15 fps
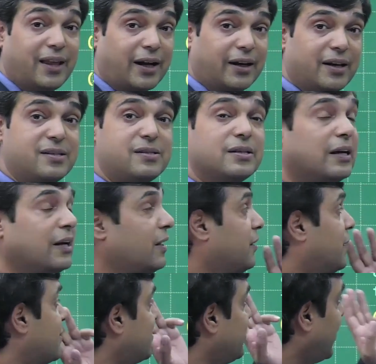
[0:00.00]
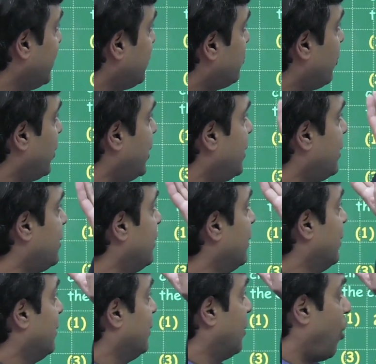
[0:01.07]
that is the centroid,
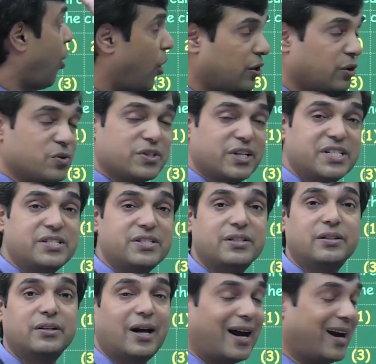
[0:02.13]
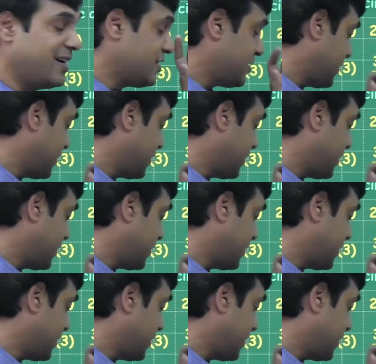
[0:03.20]
orthocenter and